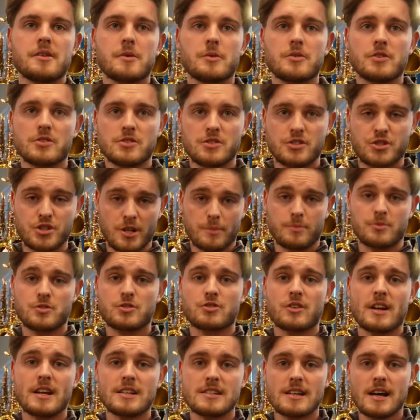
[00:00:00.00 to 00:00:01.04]
They were just shipped
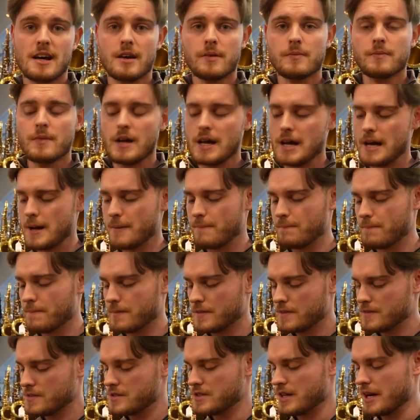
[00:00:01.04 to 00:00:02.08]
straight out.
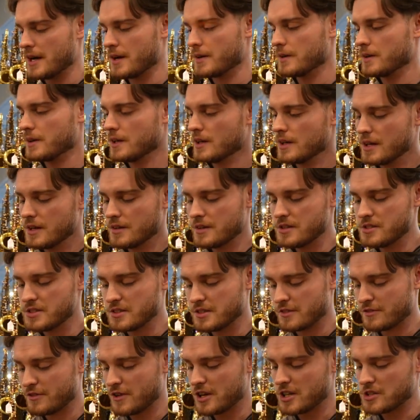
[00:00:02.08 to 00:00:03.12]
So this
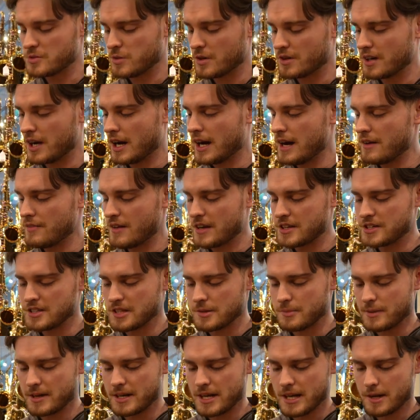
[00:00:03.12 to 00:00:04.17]
is the first one I've
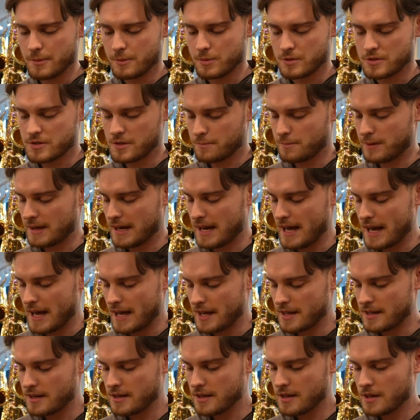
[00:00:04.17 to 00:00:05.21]
actually been able to
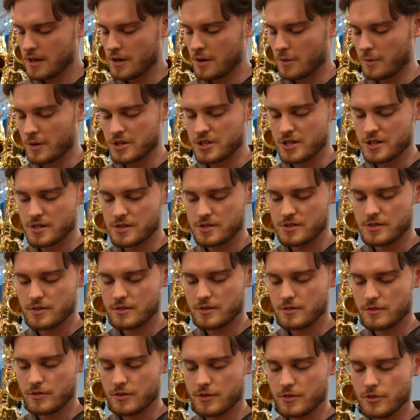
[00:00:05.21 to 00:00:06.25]
play, which is
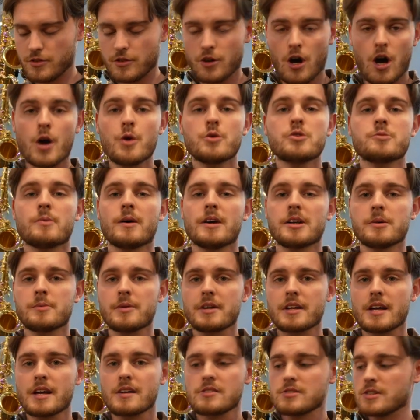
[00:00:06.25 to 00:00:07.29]
not owned by
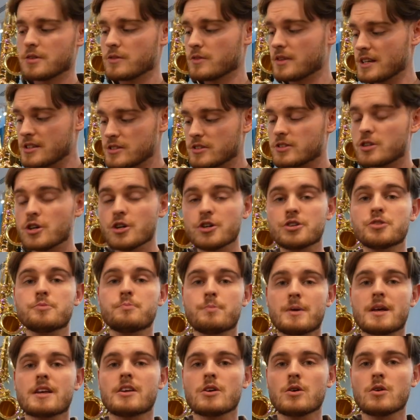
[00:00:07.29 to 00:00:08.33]
anybody yet. So this could
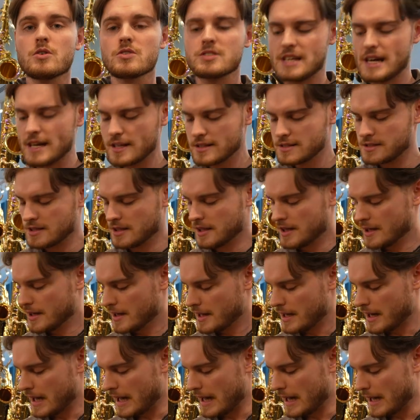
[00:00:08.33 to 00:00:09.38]
be your sax.
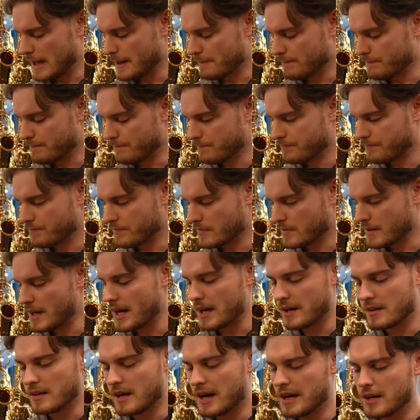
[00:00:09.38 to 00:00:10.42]

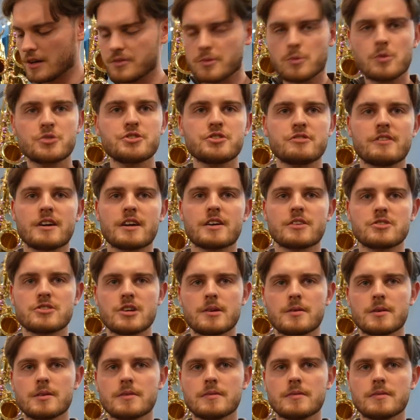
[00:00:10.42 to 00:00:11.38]
Yeah, I love them. What do you reckon, Jamie?